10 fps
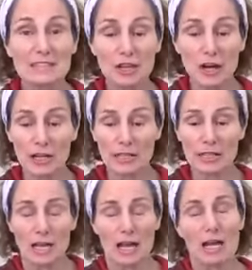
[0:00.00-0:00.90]
get
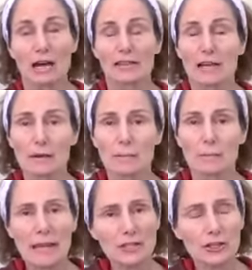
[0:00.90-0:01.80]
started. The
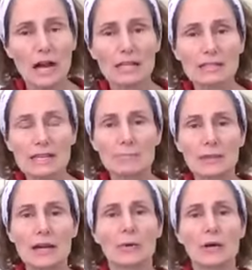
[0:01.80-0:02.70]
major concept
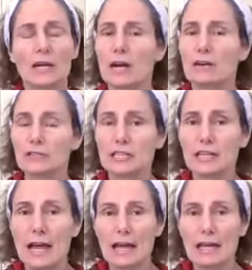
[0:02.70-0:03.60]
that I want to cover
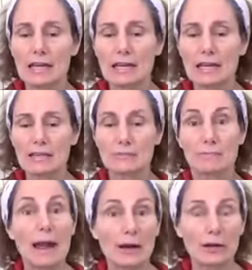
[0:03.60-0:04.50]
today
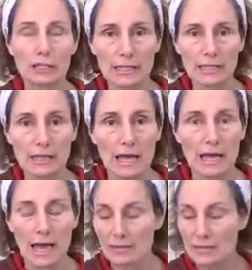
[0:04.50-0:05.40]
is barreling.
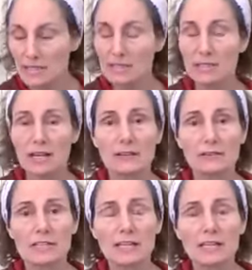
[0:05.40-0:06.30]
And this is a
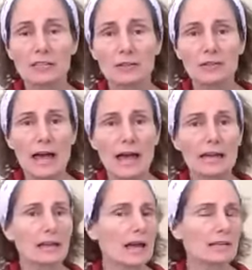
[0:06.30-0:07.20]
knife skill
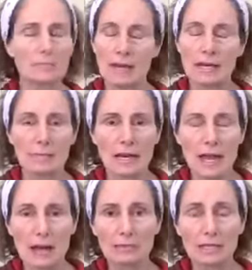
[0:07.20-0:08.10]
that has many,
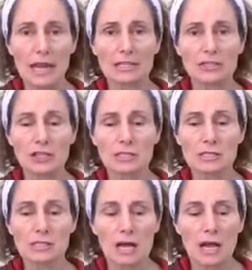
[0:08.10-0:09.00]
many
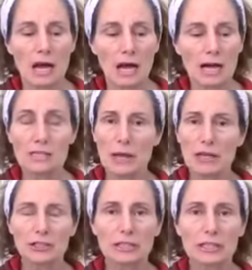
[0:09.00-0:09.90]
applications,
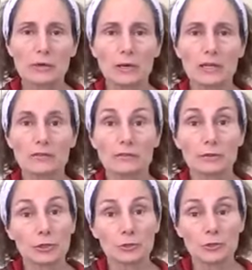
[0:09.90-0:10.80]
especially with
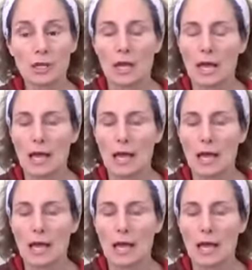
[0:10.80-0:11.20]
fruit,